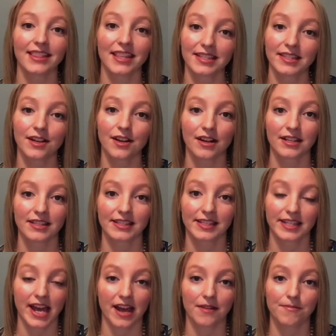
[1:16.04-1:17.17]
this year,
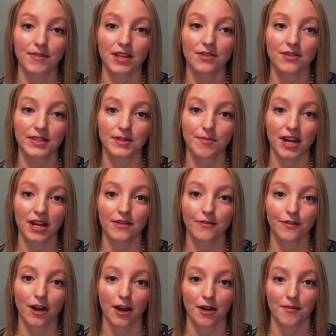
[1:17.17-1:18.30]
instead, we used money
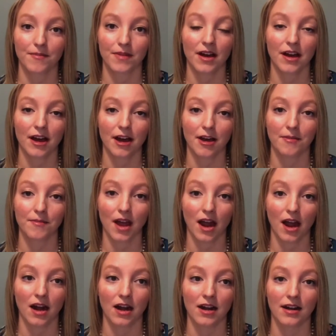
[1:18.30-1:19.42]
from um,
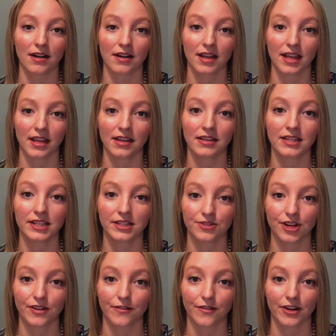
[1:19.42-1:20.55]
our in
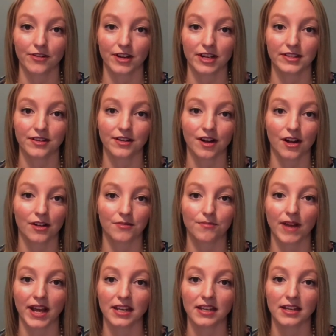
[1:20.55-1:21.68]
district fundraiser called
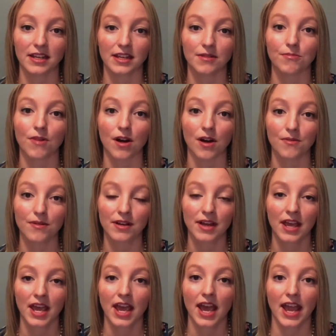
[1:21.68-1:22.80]
When in Need Woe.
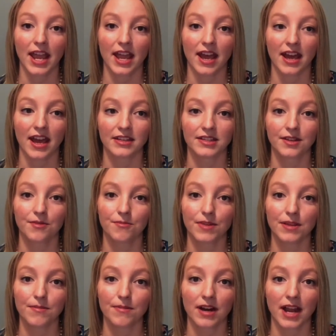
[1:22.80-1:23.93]
And
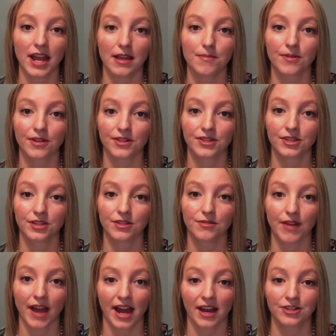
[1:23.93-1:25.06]
we were able to
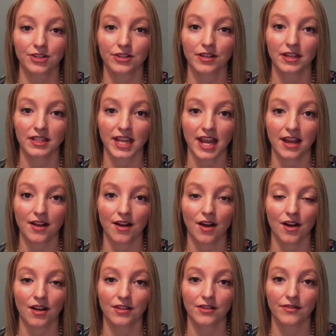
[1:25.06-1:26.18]
actually take
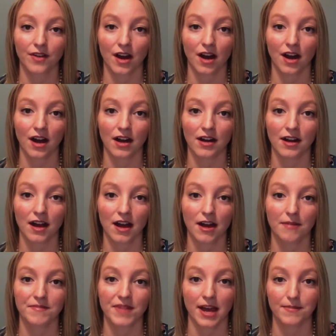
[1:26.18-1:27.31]
all of our
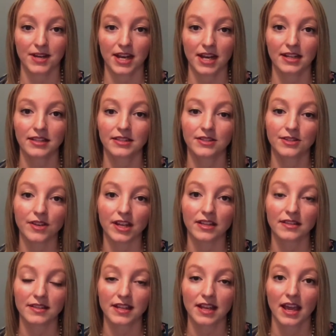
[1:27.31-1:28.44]
um, nominated students